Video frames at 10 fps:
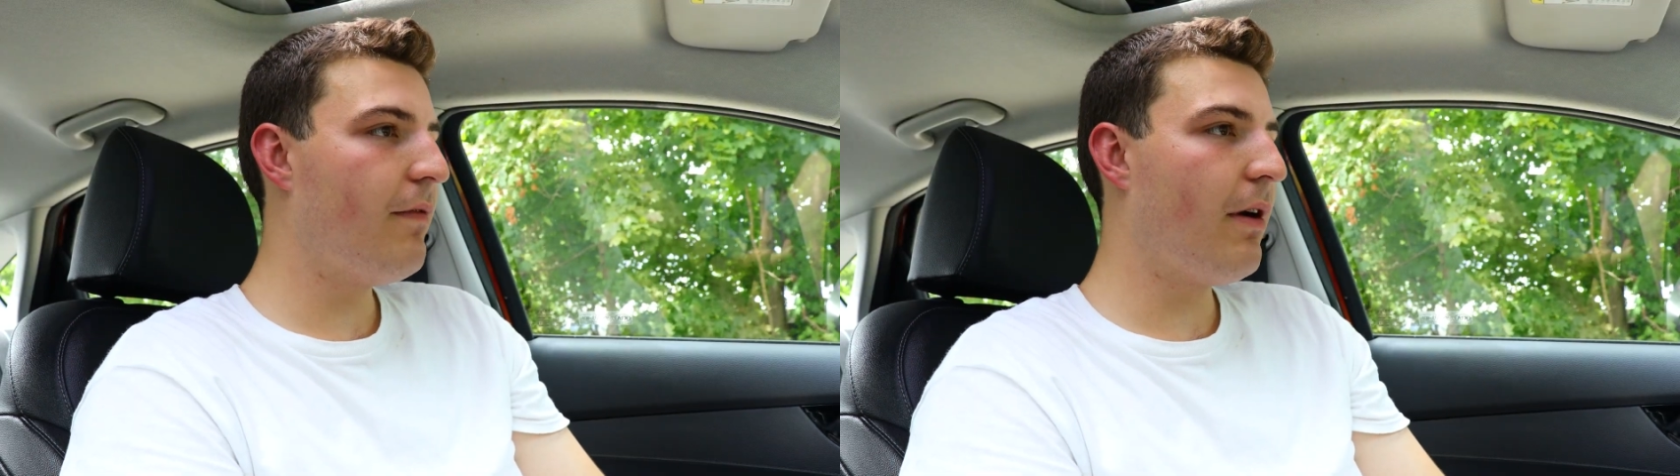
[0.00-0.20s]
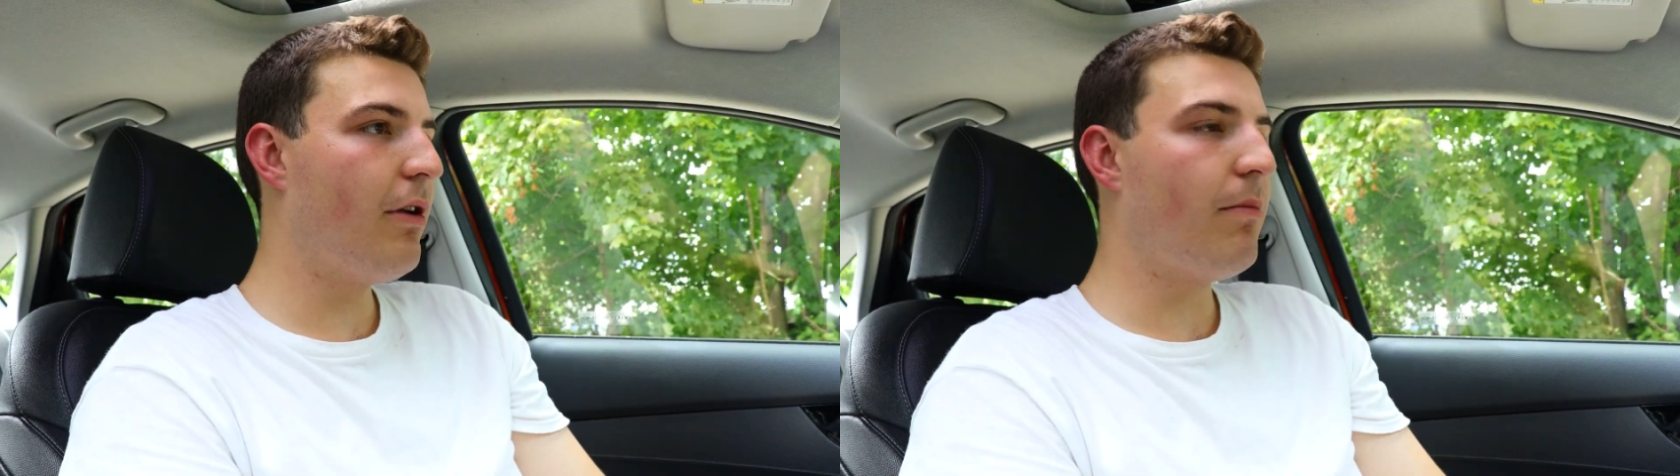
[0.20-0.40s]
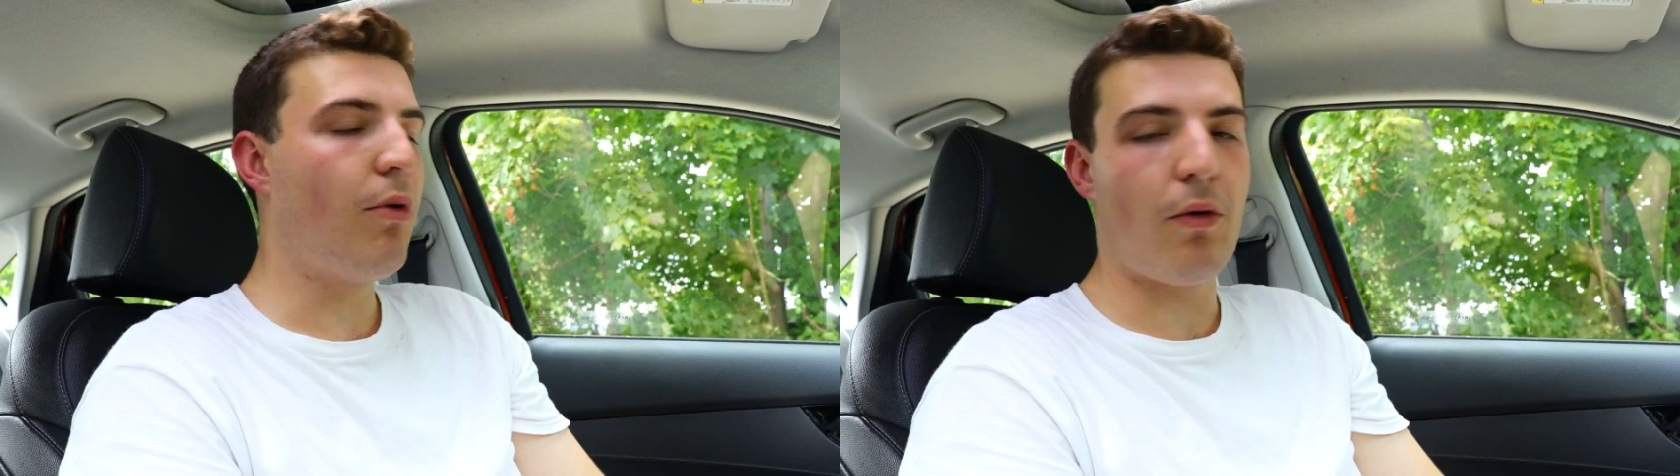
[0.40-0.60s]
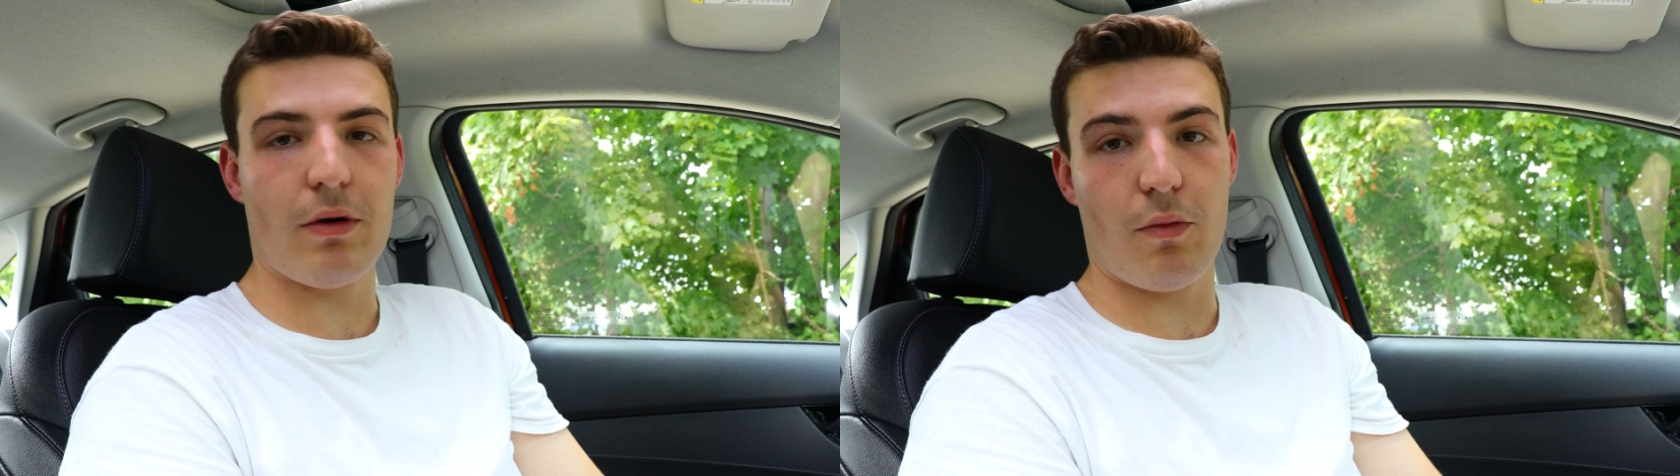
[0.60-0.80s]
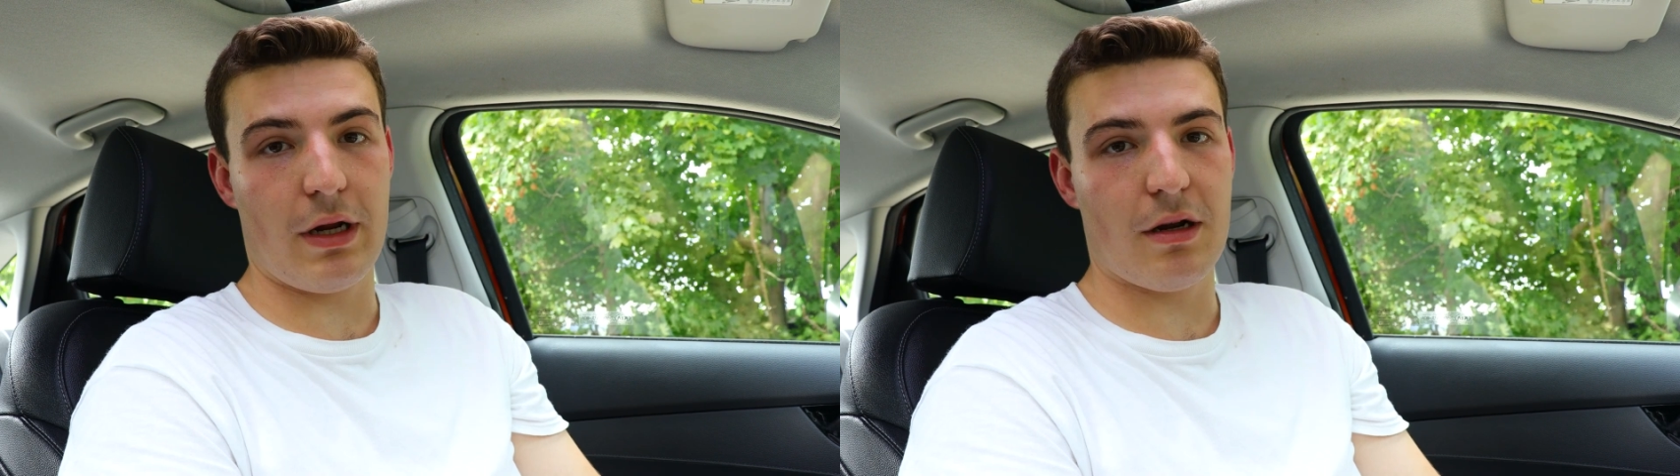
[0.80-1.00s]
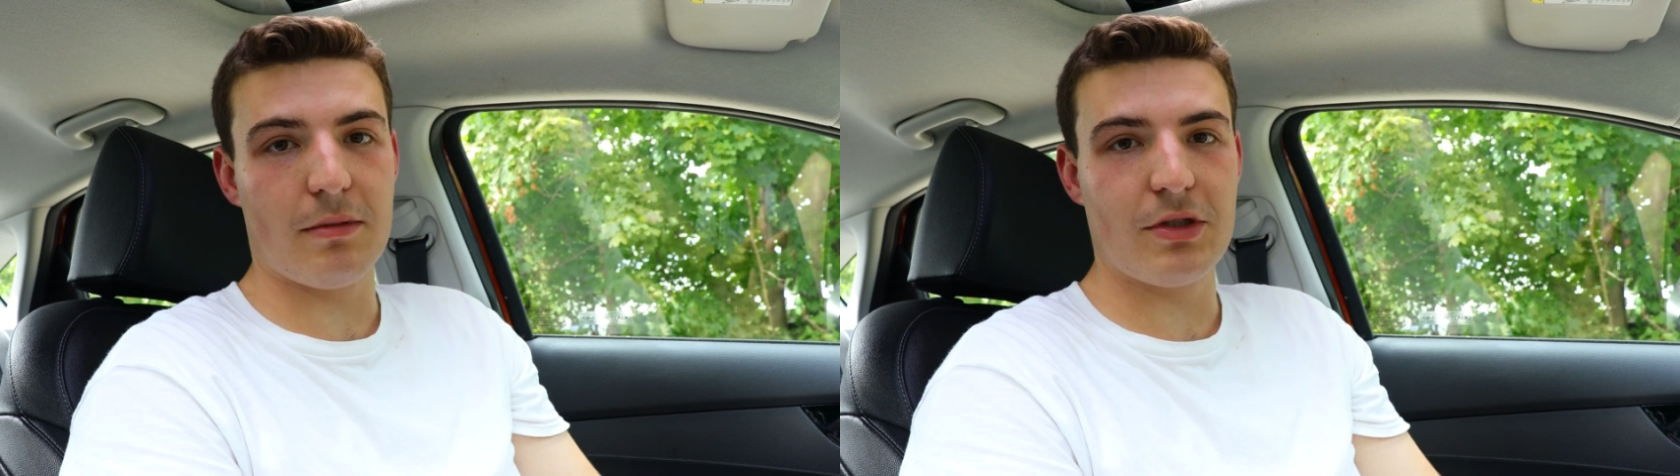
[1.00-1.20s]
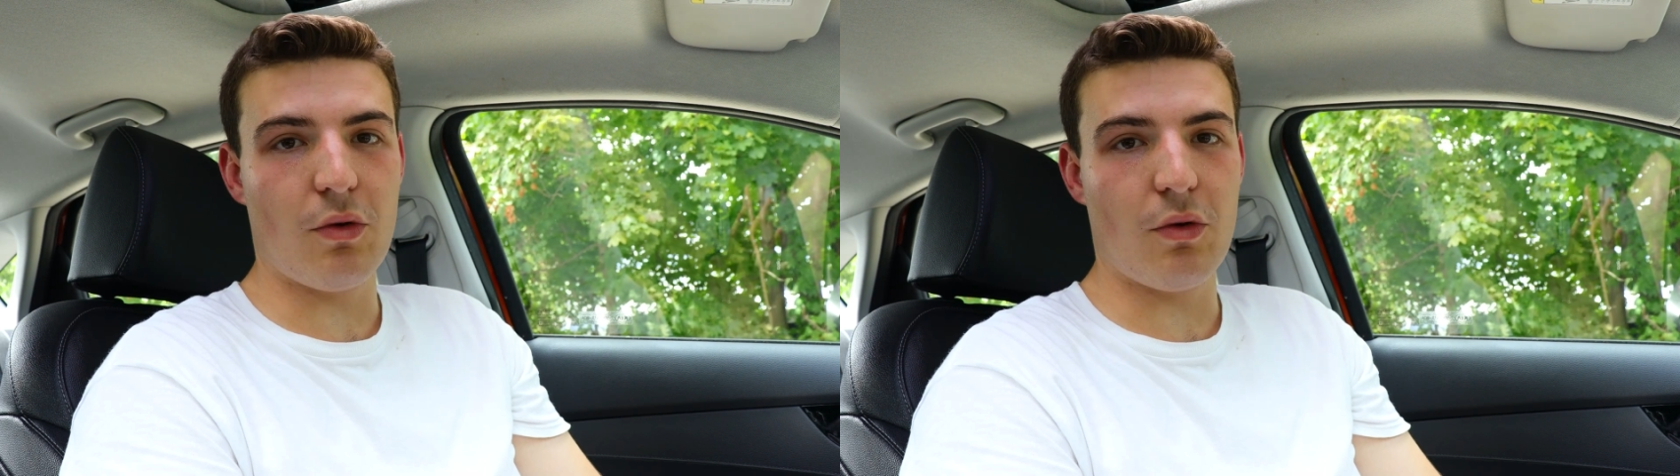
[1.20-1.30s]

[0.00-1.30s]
very important when it comes